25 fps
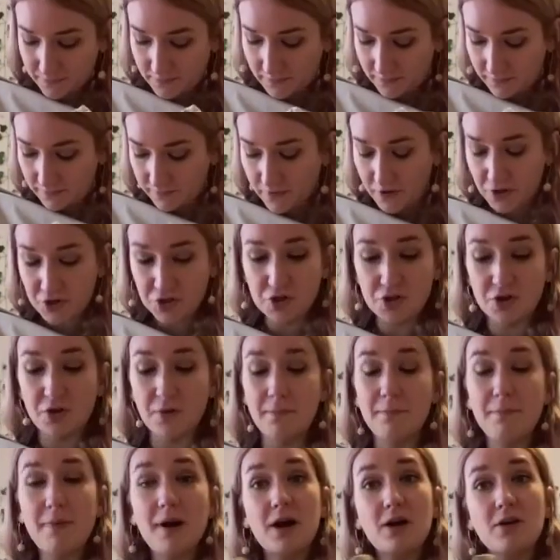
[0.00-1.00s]
functional
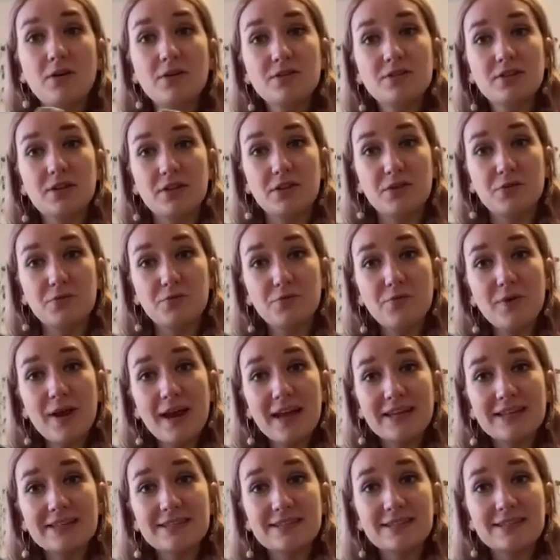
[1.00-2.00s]
buckles on the
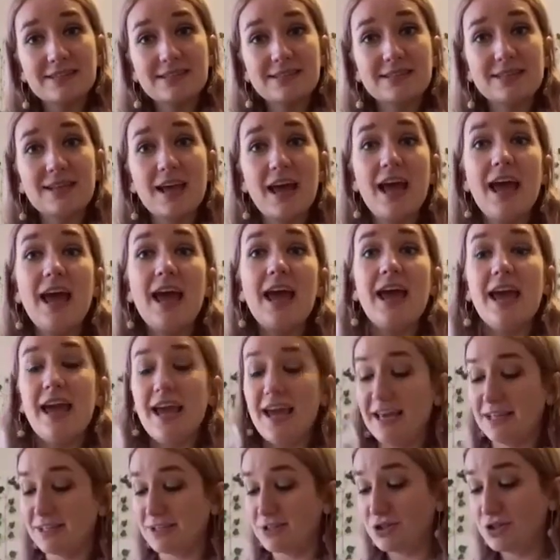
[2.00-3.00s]
wrists.
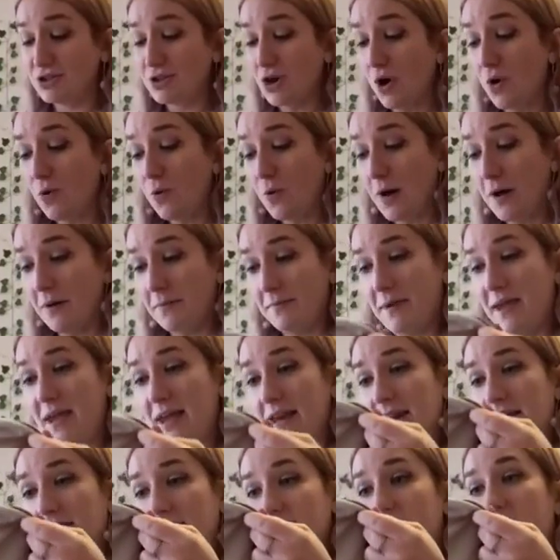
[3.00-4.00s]
It's so well
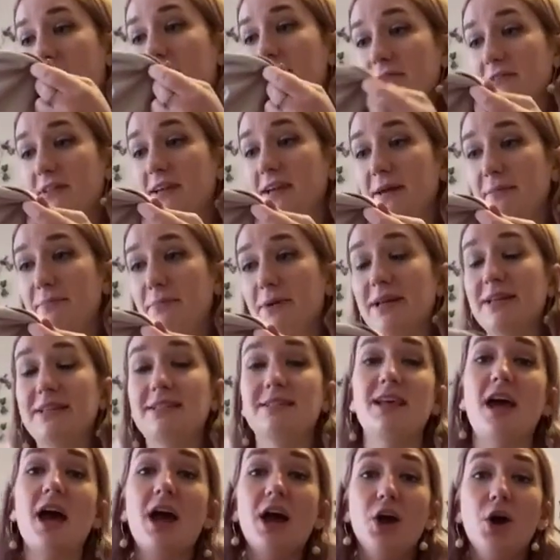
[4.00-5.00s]
made and lovely, but
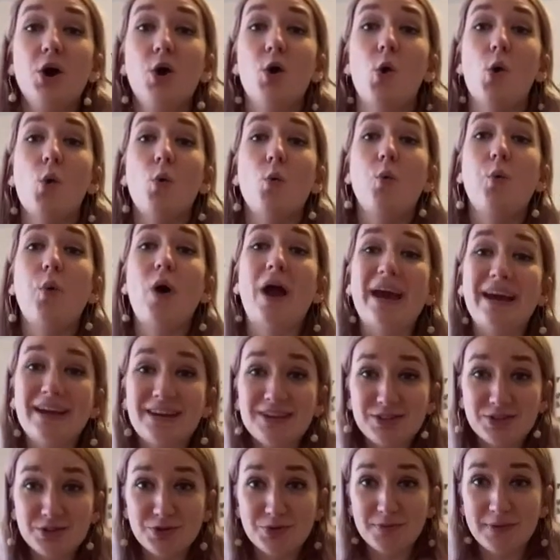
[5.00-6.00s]
it's way
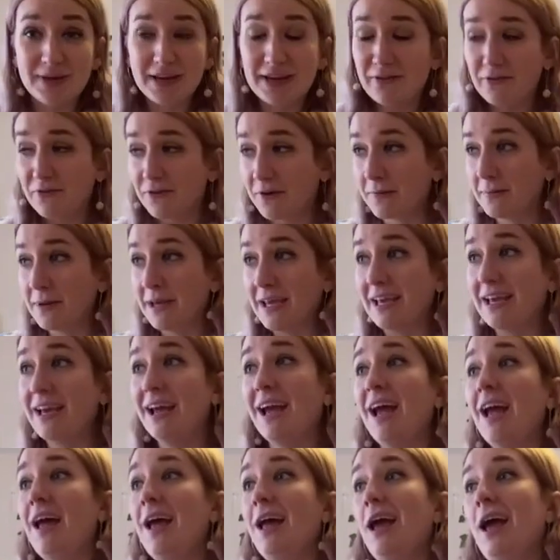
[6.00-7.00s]
too big for me.
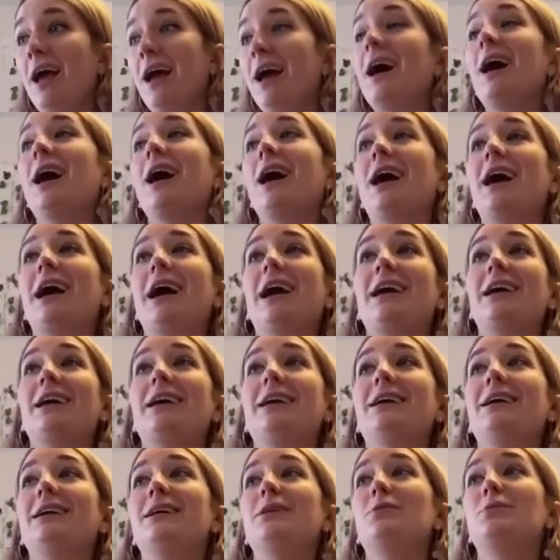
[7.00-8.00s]

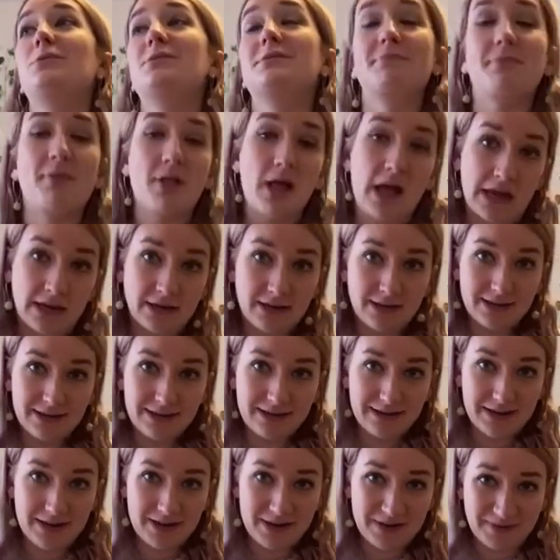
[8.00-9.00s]
I was
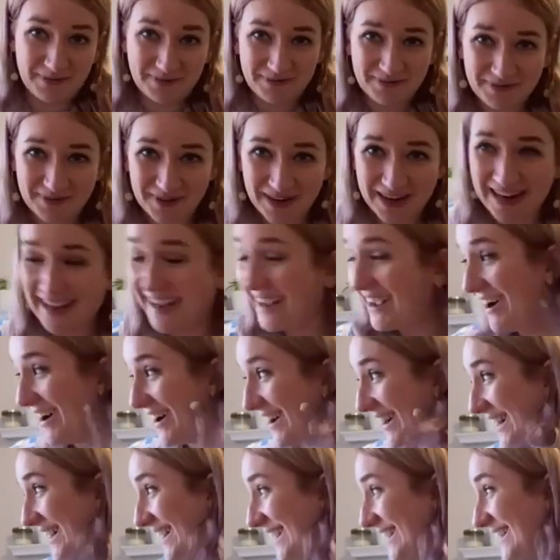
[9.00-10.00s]
blinded when I
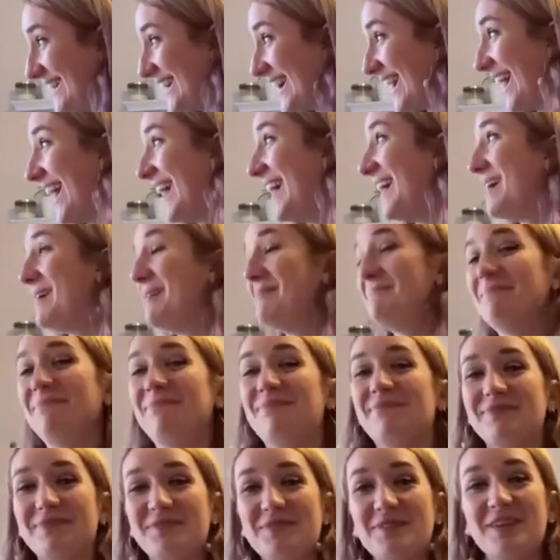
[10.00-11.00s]
got it,
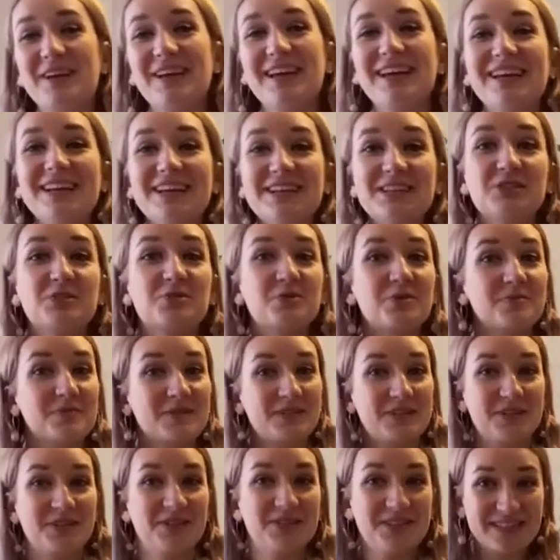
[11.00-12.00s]
so I'm
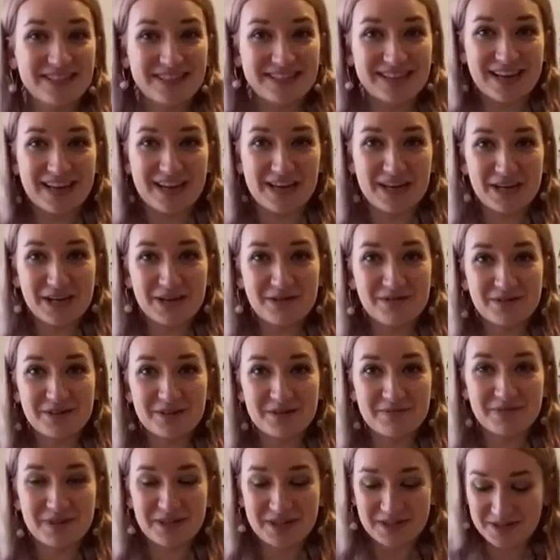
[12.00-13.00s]
still deciding what
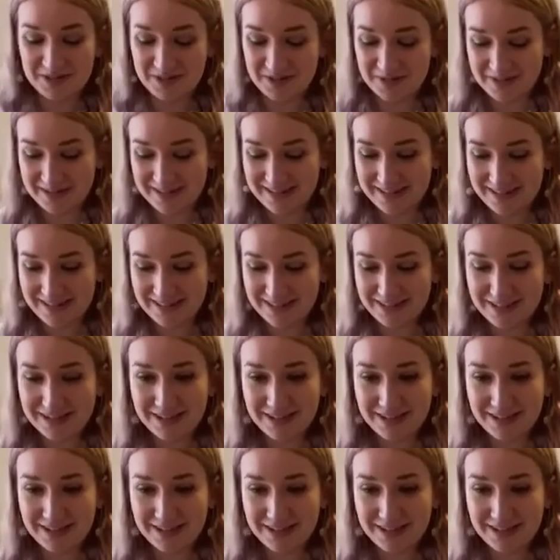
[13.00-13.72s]
I'm going to do with this,